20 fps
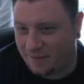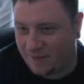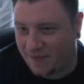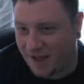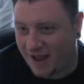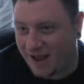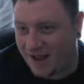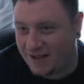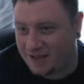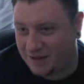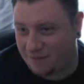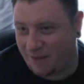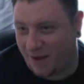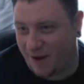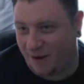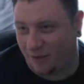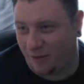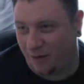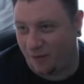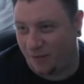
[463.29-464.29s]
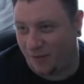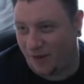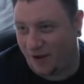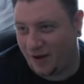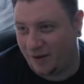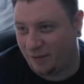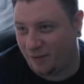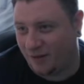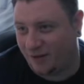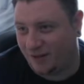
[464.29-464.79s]
That is a power-up that
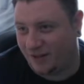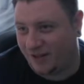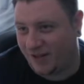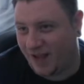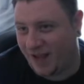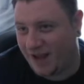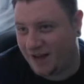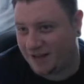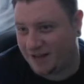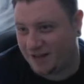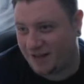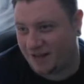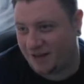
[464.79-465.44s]
I will get,